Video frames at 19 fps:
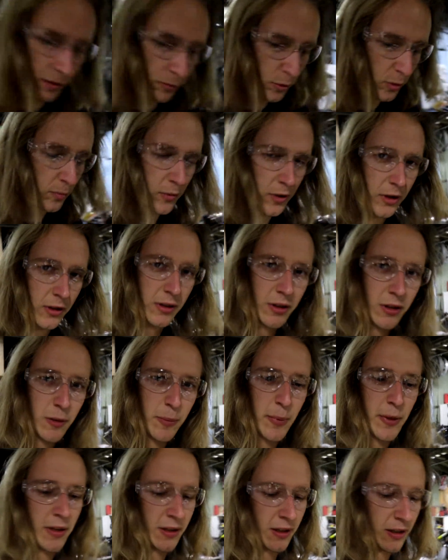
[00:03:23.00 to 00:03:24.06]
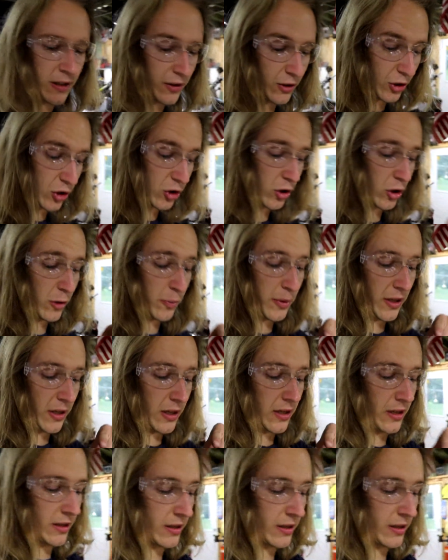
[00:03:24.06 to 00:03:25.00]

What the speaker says: them all marked up. The Sharpie